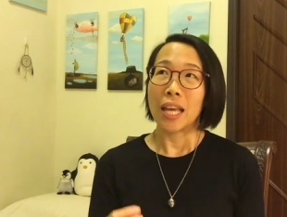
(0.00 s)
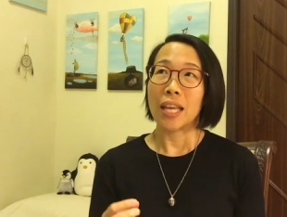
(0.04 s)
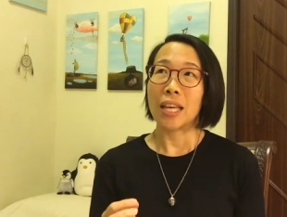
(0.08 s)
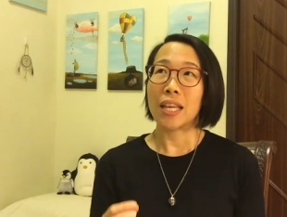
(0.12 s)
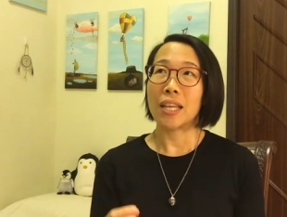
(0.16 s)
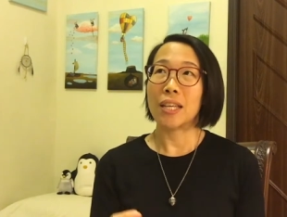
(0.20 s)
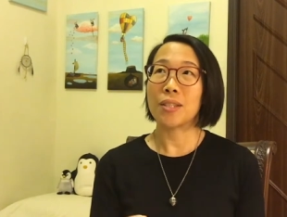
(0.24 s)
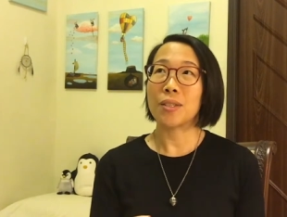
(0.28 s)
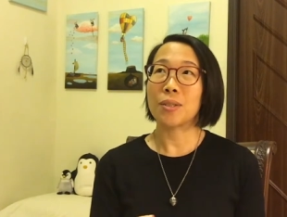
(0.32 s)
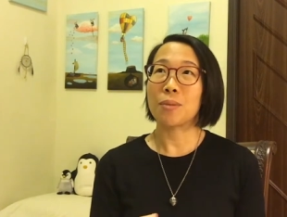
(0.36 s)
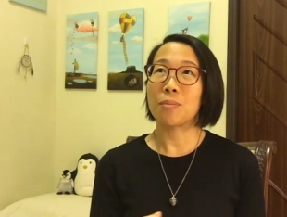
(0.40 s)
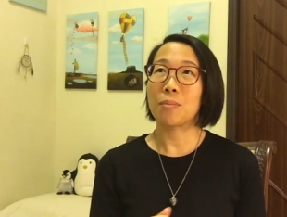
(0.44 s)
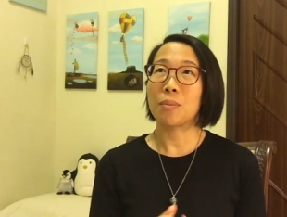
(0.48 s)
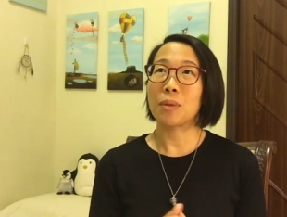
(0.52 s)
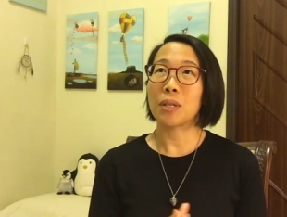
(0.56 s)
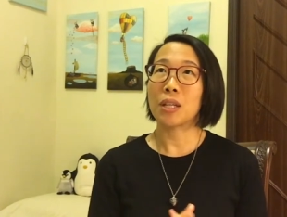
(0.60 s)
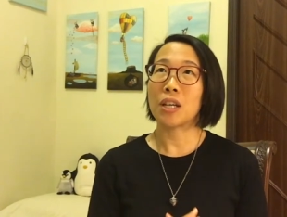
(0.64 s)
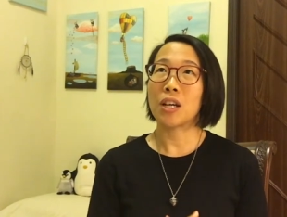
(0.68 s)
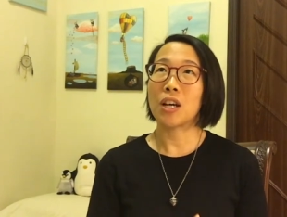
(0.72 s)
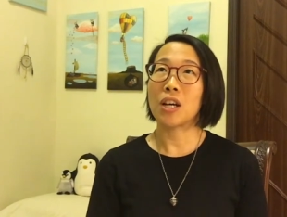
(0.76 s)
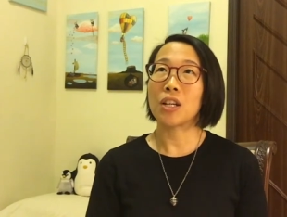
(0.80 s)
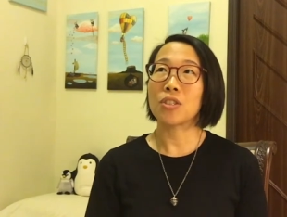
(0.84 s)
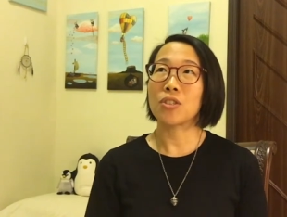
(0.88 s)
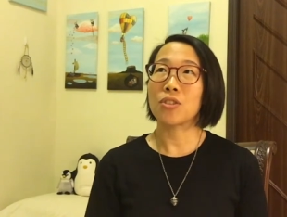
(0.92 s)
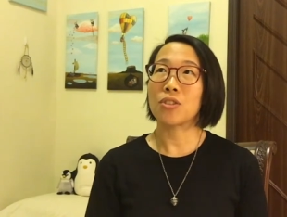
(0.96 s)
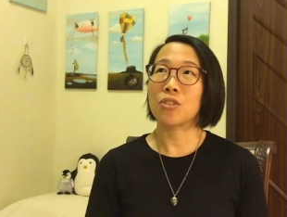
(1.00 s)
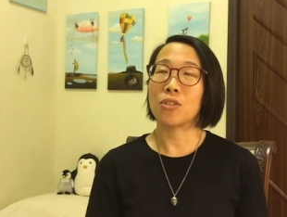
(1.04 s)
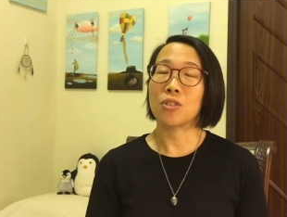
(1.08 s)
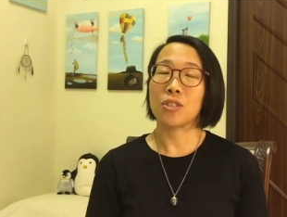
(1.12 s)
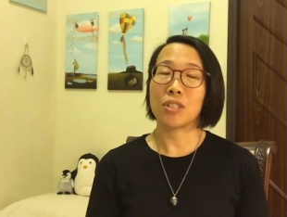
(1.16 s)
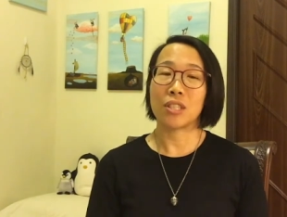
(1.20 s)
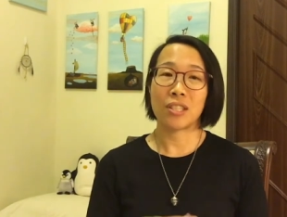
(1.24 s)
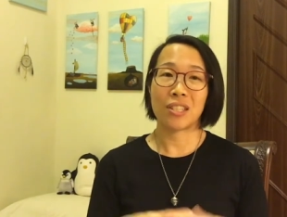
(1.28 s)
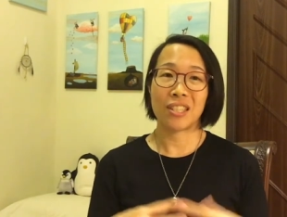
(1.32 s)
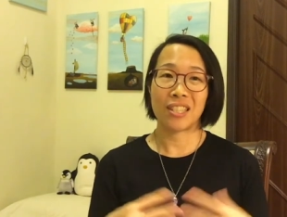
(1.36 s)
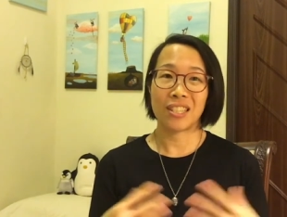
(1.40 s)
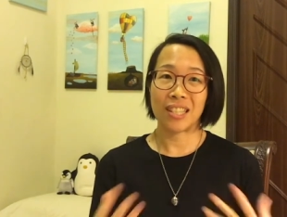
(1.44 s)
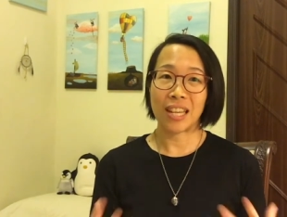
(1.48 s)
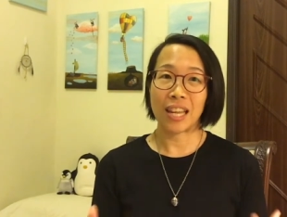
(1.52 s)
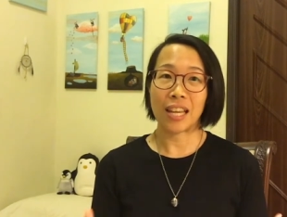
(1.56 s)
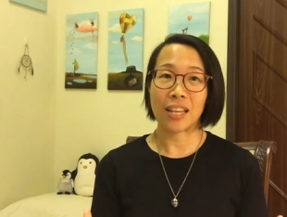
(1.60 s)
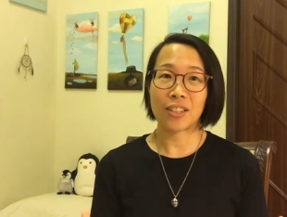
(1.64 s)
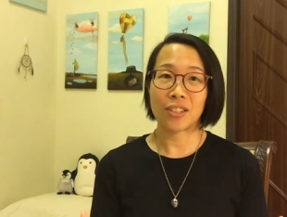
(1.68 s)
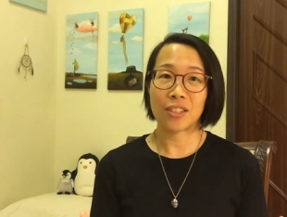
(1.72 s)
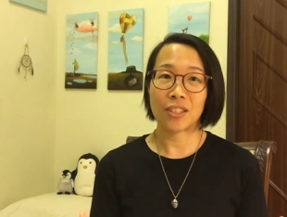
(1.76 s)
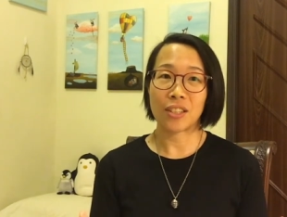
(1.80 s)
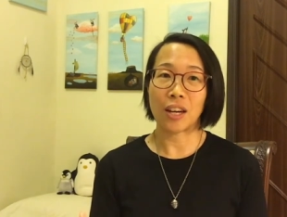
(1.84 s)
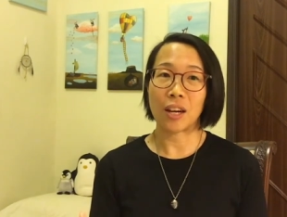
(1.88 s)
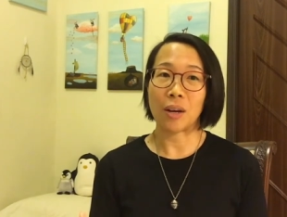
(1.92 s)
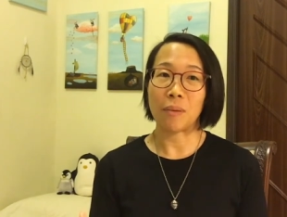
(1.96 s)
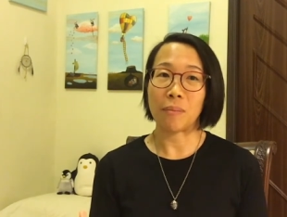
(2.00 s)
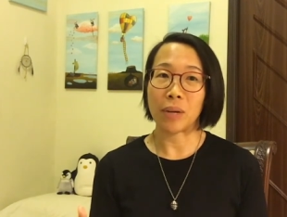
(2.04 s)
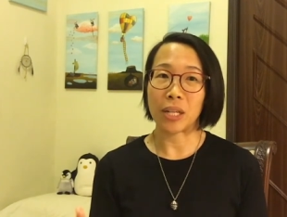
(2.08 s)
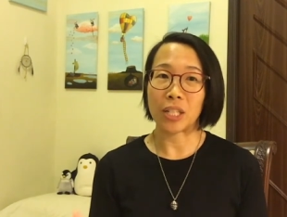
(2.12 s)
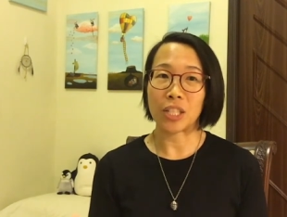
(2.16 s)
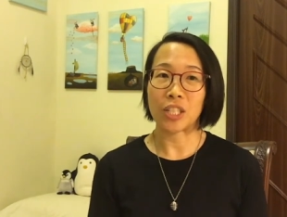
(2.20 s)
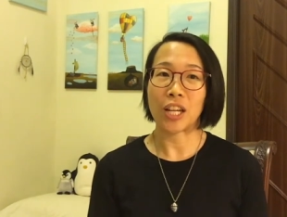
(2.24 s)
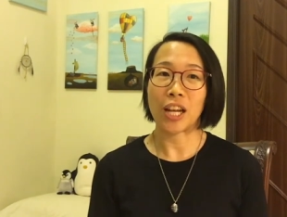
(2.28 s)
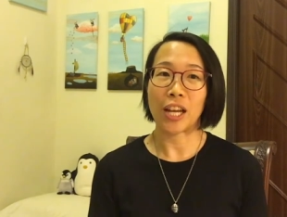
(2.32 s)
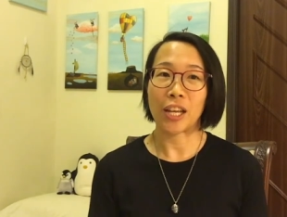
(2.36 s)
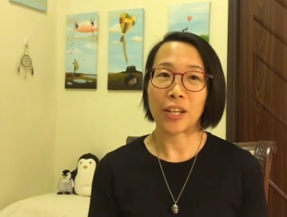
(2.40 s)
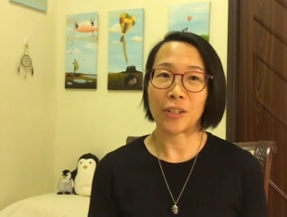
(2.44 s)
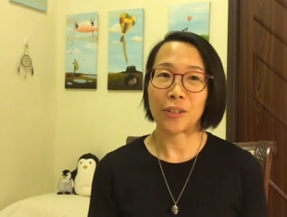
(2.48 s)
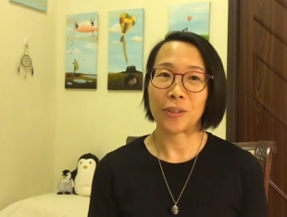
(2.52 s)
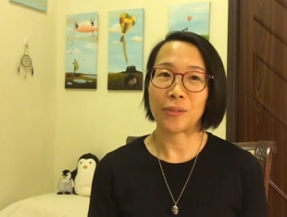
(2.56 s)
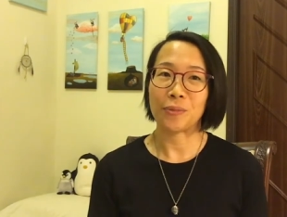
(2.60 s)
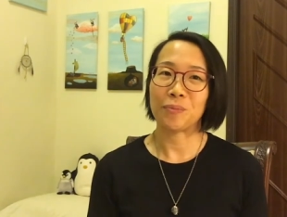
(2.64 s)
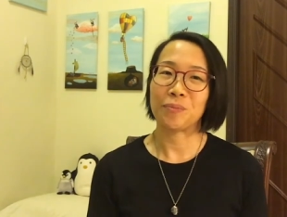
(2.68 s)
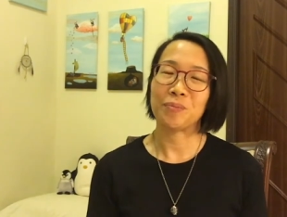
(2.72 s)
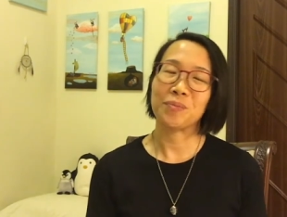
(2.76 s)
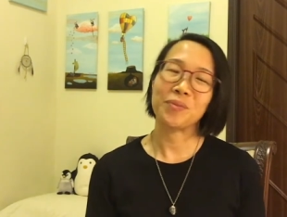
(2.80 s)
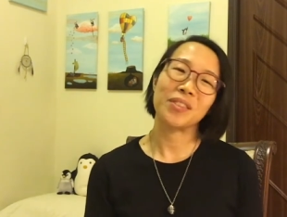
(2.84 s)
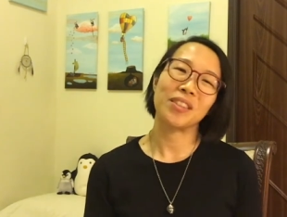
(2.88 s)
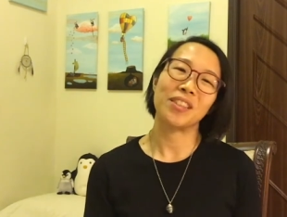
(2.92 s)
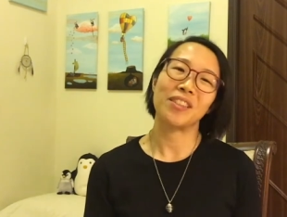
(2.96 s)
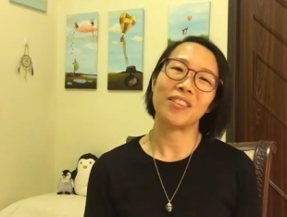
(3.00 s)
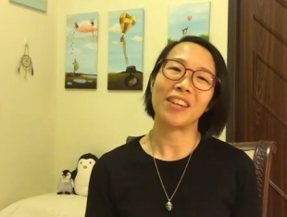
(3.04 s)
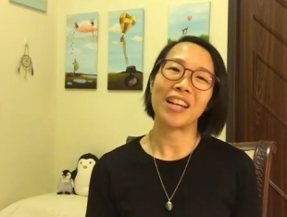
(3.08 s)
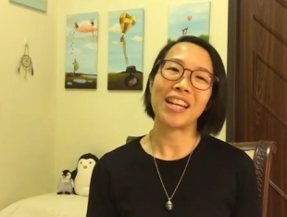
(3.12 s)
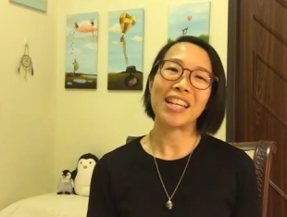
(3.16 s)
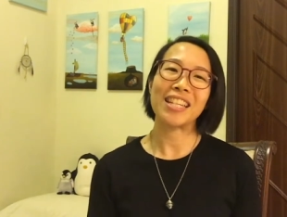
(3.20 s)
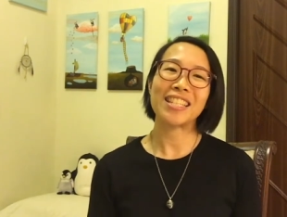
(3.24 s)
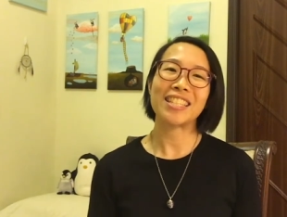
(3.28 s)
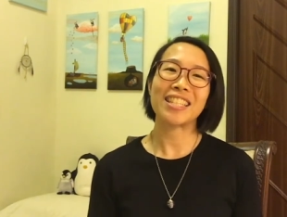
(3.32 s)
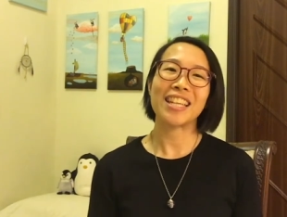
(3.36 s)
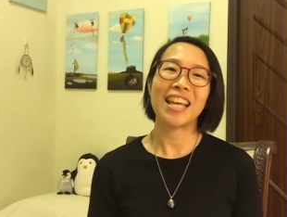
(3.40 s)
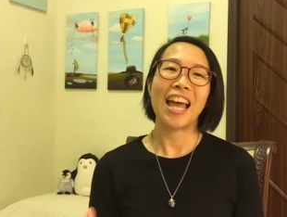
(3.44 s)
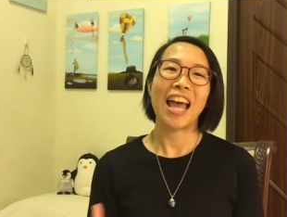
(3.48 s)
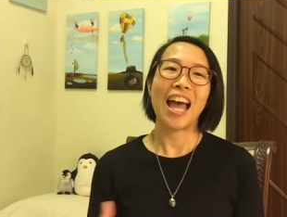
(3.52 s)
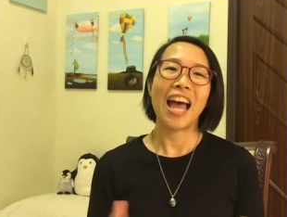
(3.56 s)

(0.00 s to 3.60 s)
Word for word: is because you know the stakes are much higher, right?